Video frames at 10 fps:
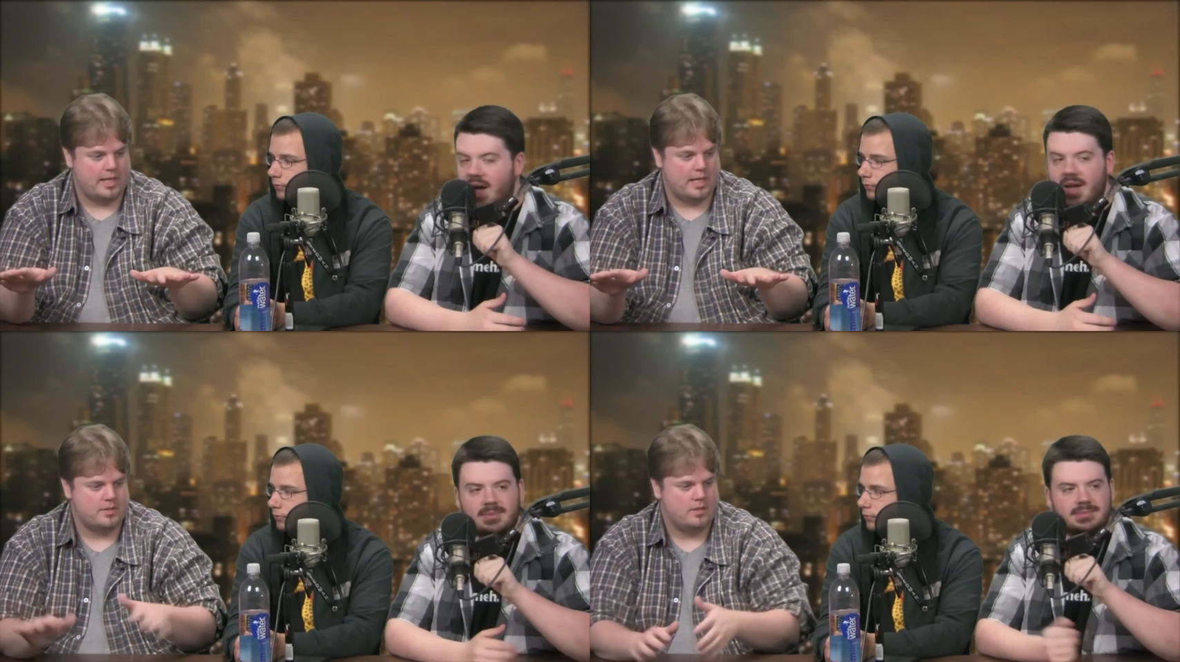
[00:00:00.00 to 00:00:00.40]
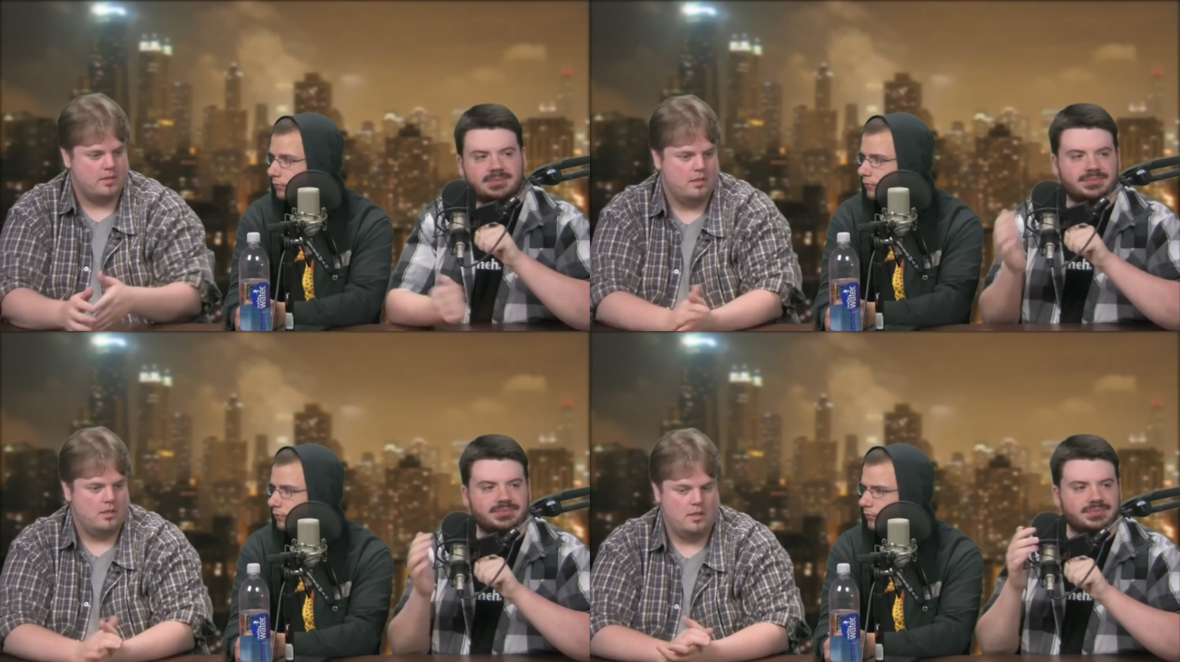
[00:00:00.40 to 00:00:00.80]
Speaker 1: right. desk.
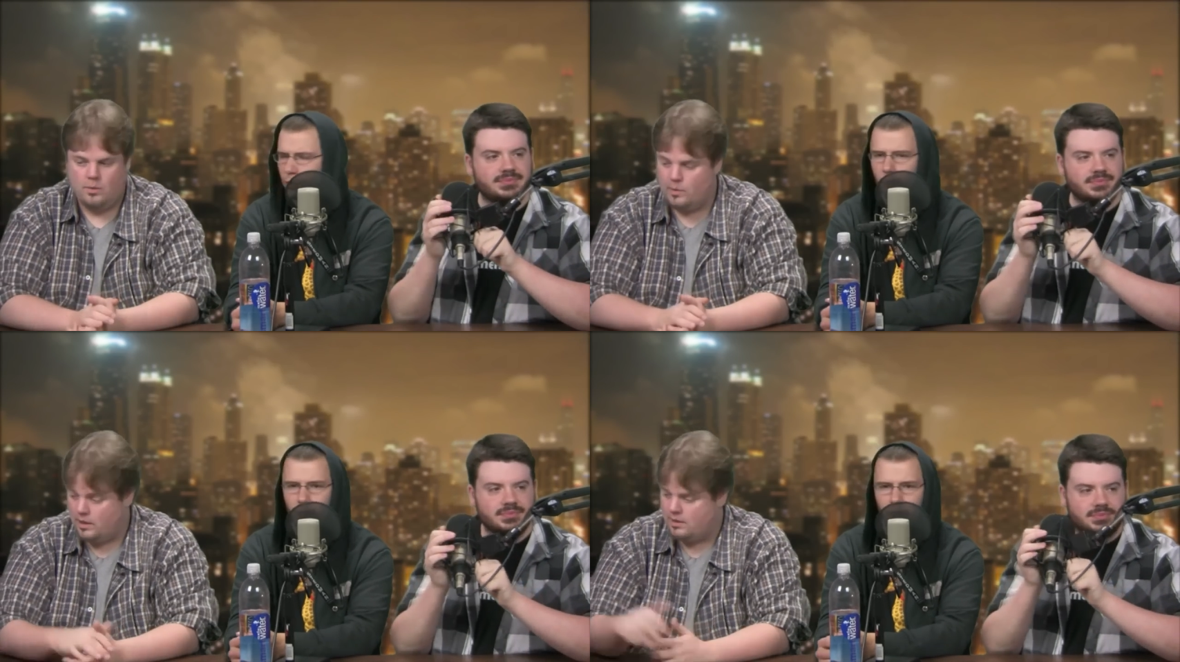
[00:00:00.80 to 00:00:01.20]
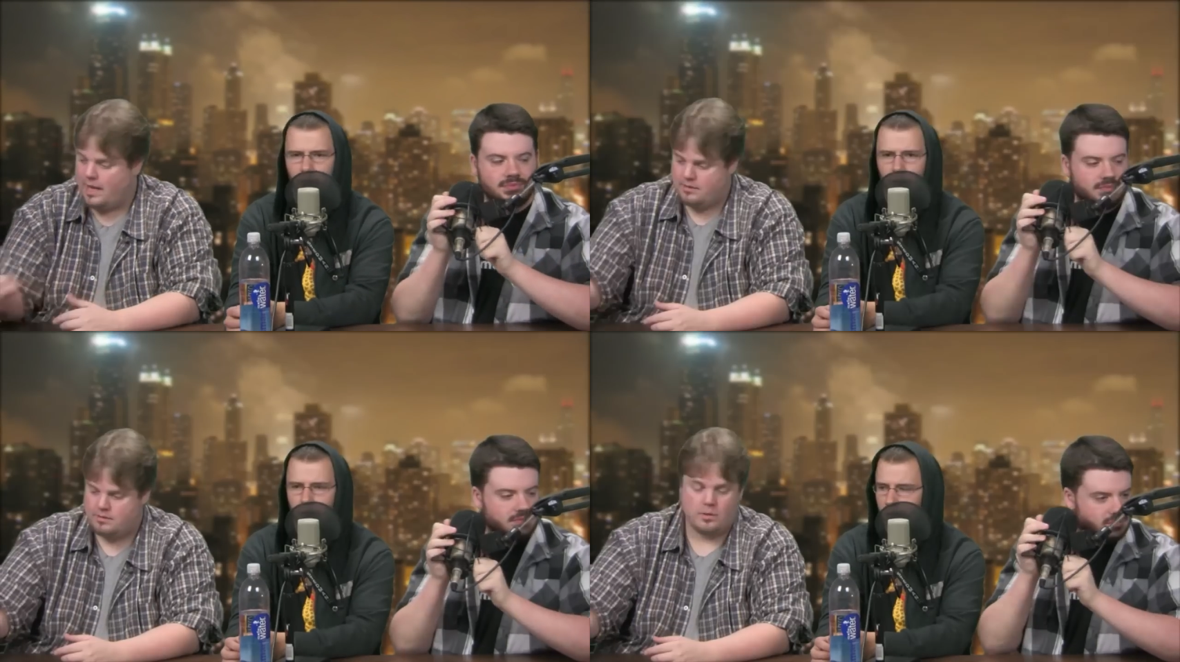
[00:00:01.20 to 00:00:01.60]
Oh, well,
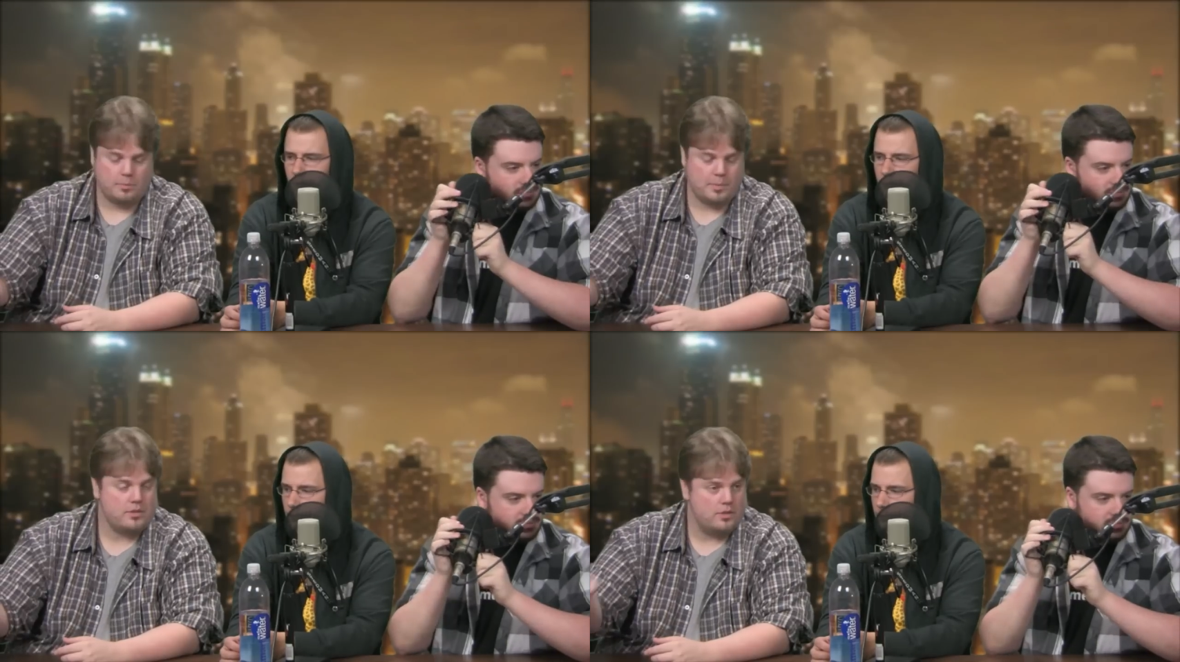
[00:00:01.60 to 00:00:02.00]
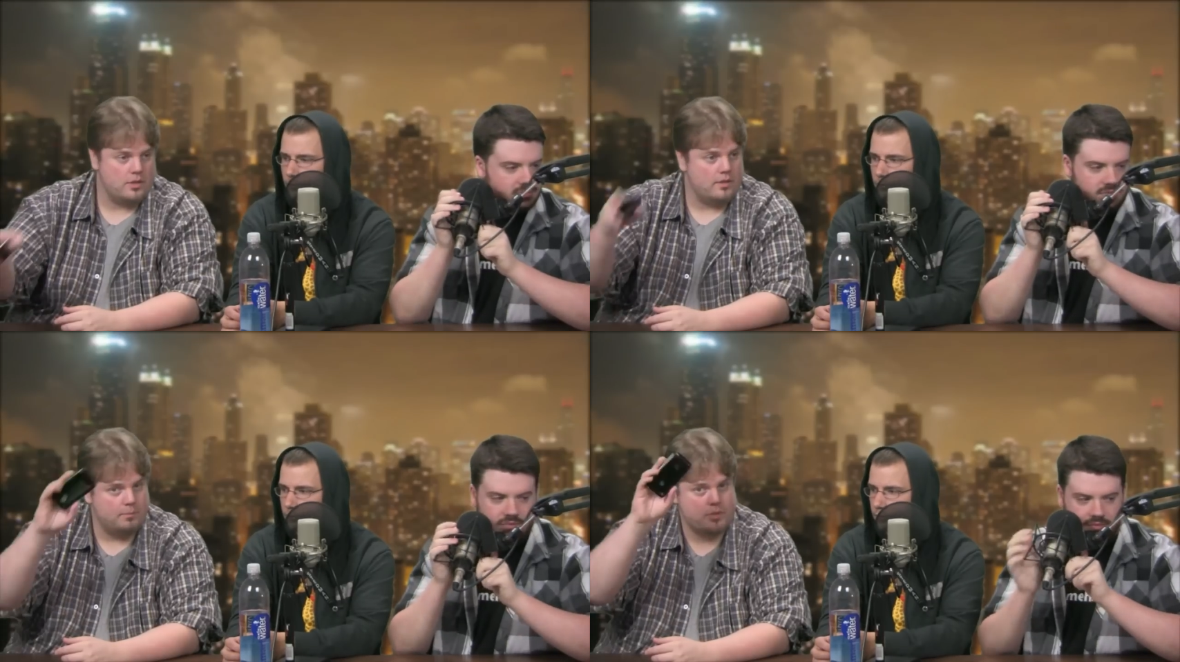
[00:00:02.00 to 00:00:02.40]
no. I took a
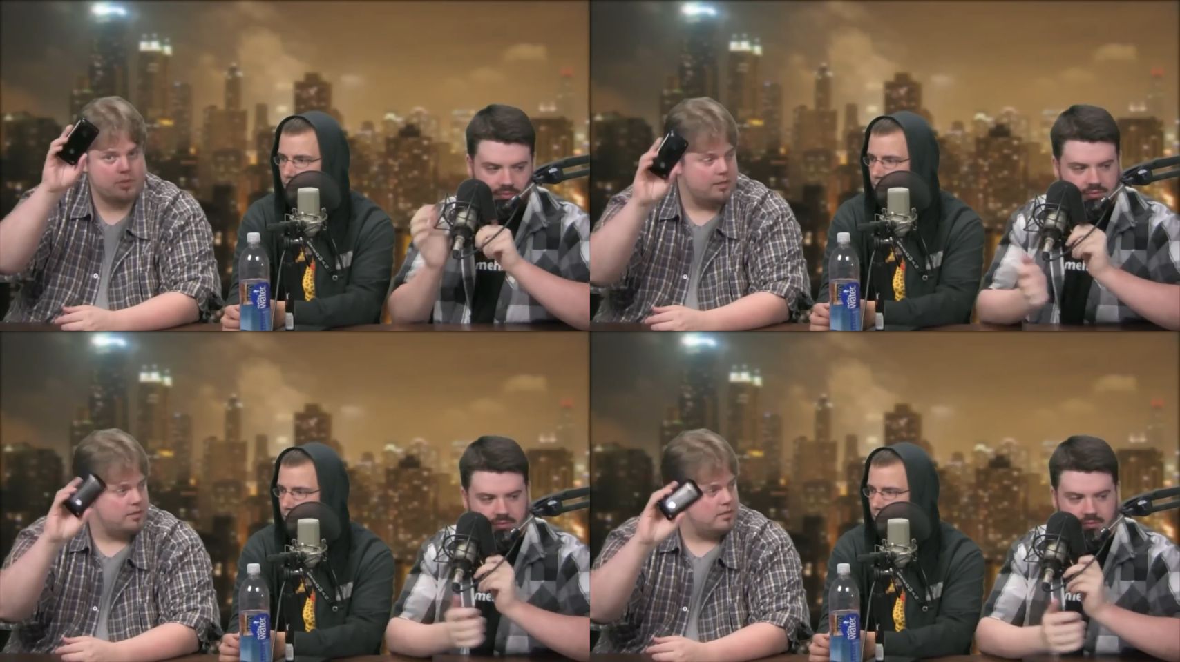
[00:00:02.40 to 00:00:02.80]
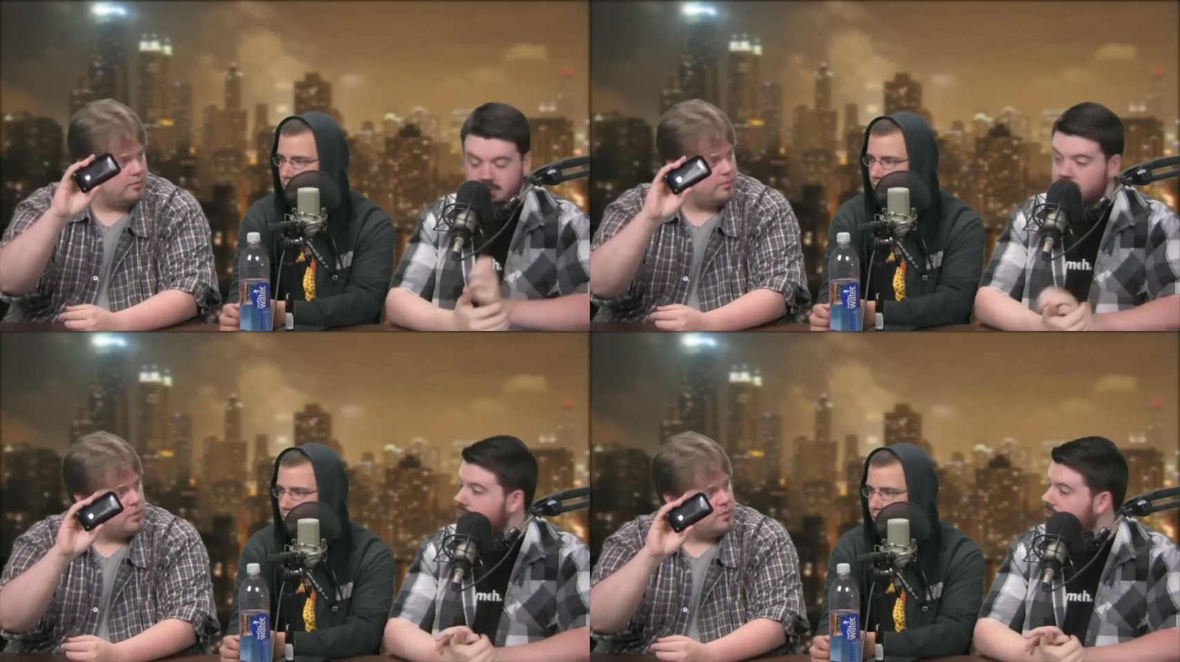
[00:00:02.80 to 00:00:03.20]
picture of most of the,
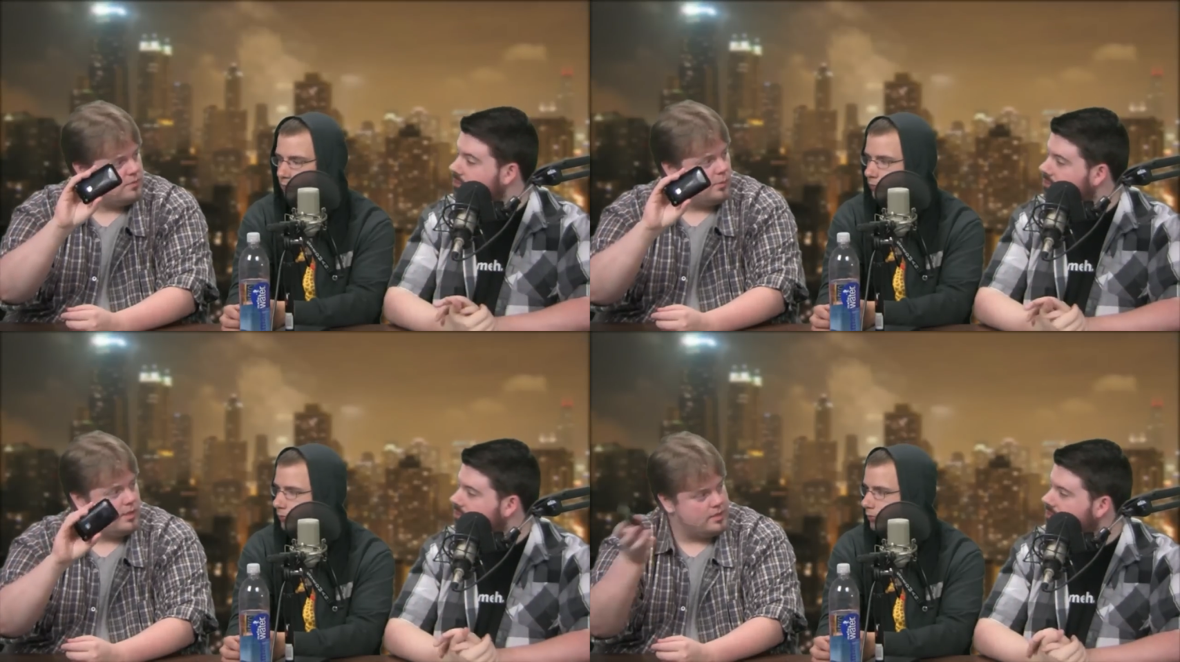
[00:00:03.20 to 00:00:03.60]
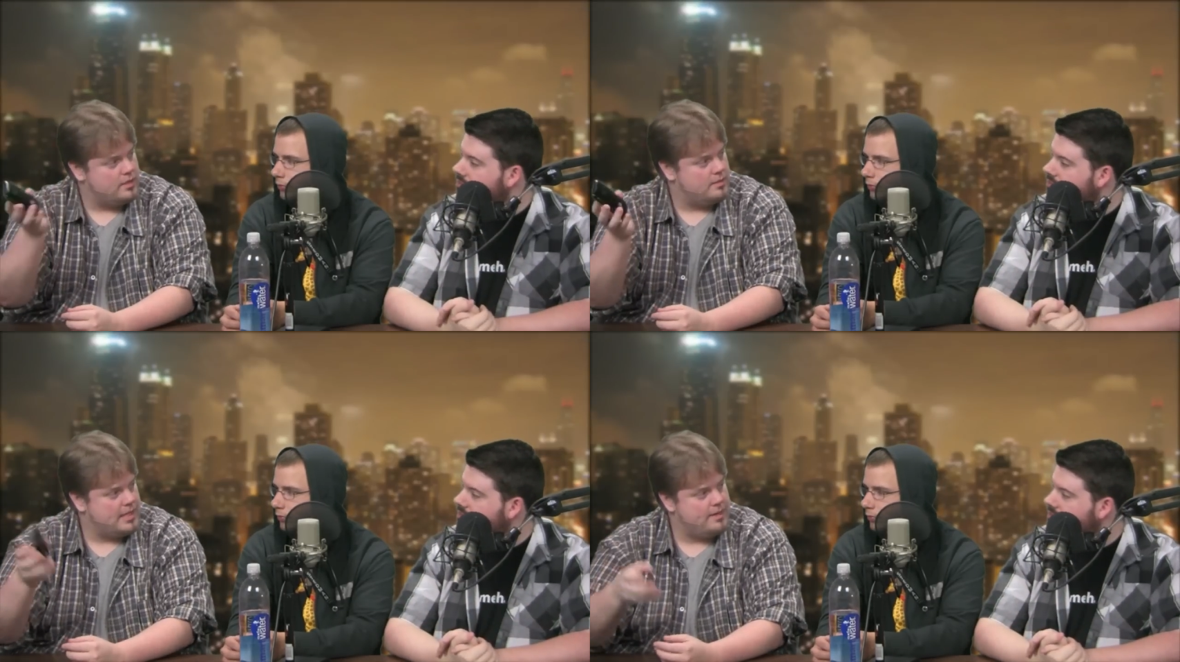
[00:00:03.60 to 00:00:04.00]
the useful ones,
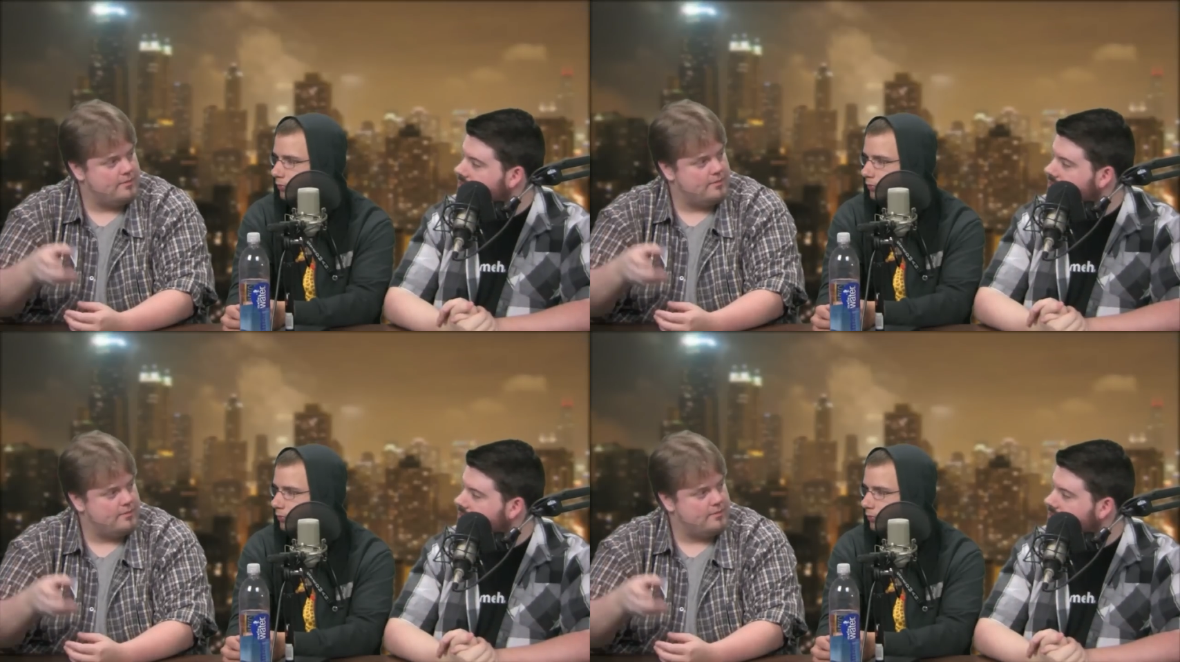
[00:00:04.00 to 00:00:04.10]
and they're in my